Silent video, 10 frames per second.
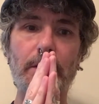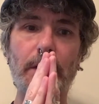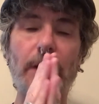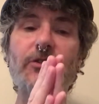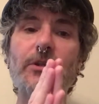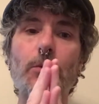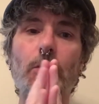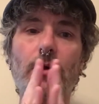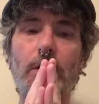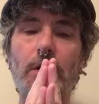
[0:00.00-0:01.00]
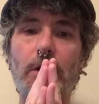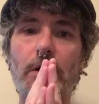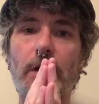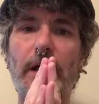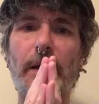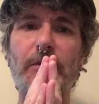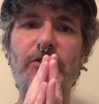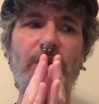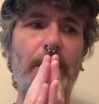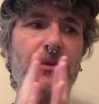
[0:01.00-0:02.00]
AC Moore. I happened to
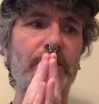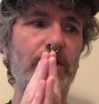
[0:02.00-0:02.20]
stop in